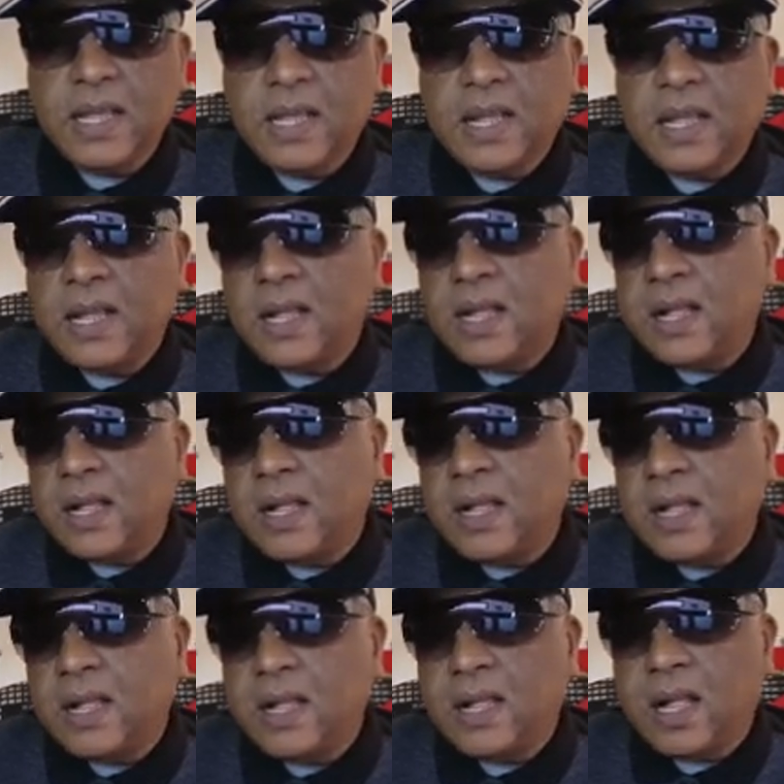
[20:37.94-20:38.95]

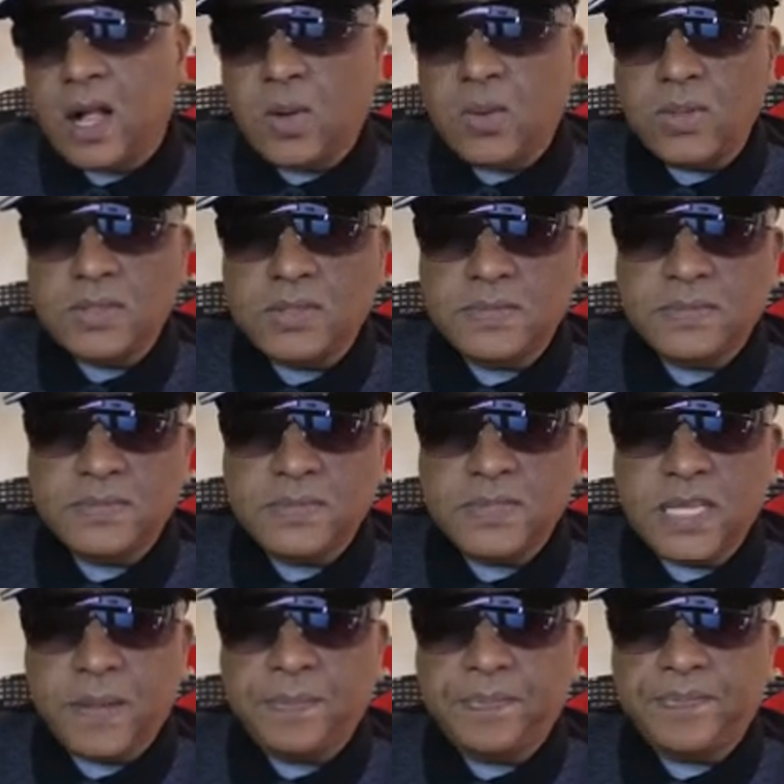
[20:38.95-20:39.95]
ours.
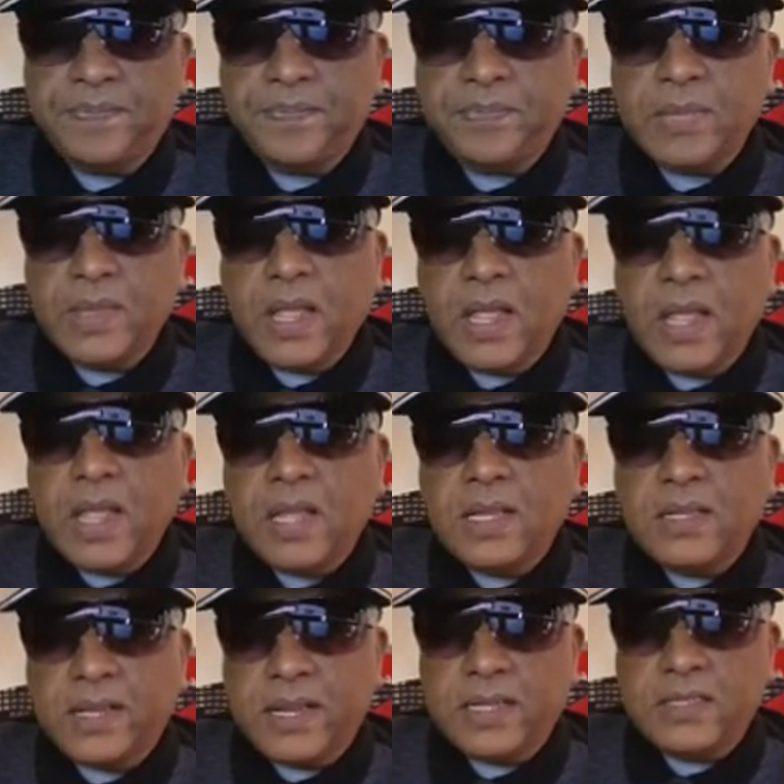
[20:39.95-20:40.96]
Yep.
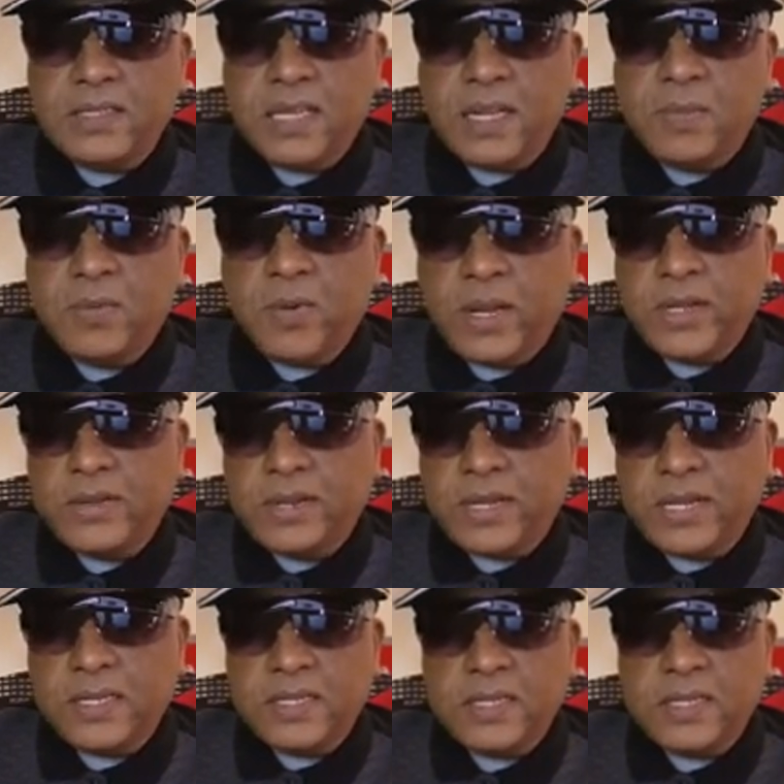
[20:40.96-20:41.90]
That is set up quite correct.